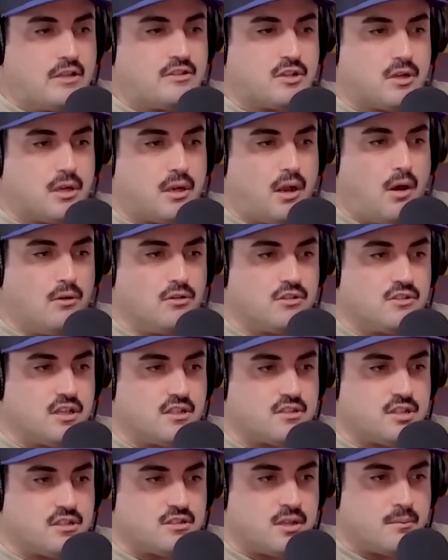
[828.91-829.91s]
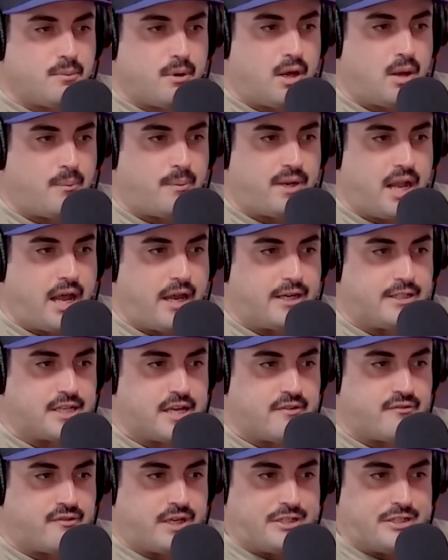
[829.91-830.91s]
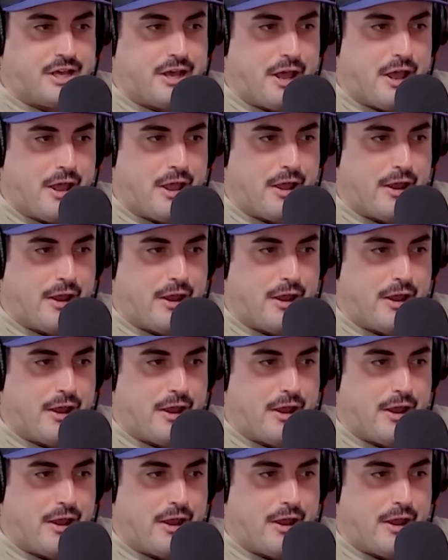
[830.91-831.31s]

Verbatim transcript: closer to suburbanite every day.